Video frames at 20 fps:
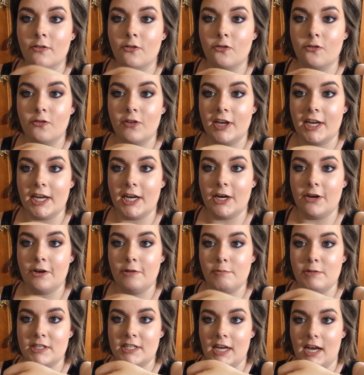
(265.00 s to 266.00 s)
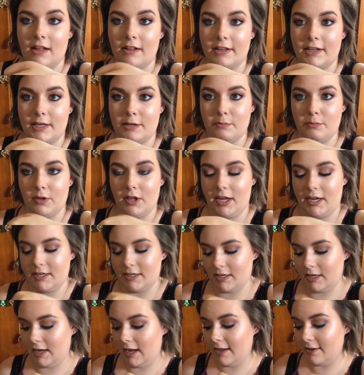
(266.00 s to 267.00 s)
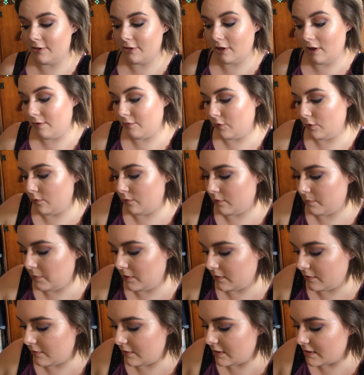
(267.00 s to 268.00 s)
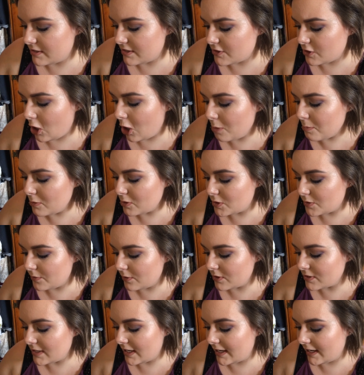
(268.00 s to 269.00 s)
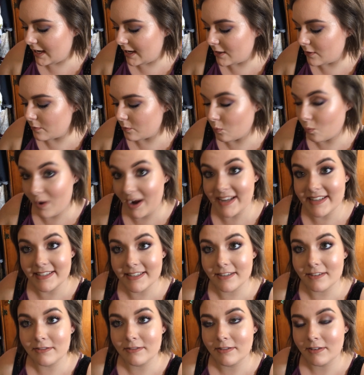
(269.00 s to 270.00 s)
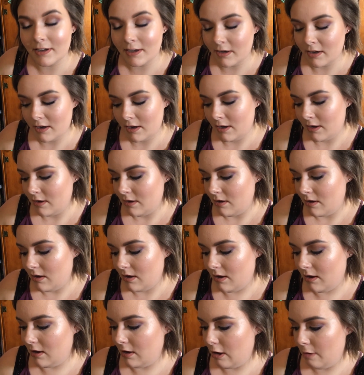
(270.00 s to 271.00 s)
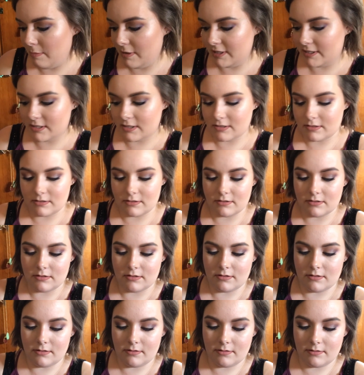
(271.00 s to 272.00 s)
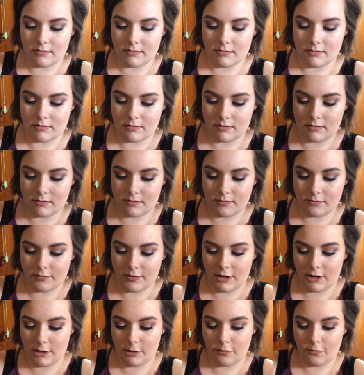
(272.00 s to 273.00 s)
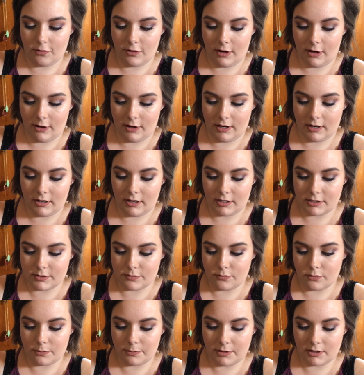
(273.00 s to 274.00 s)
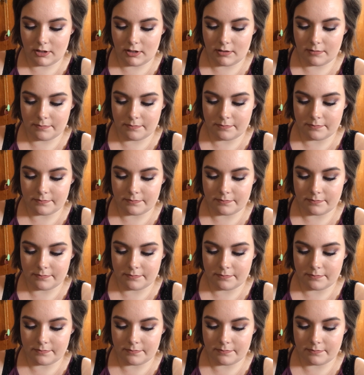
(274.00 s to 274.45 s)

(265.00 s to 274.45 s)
Very metallic and blinding. I love the formula of these. It almost feels like kind of wet. It's very nice formula.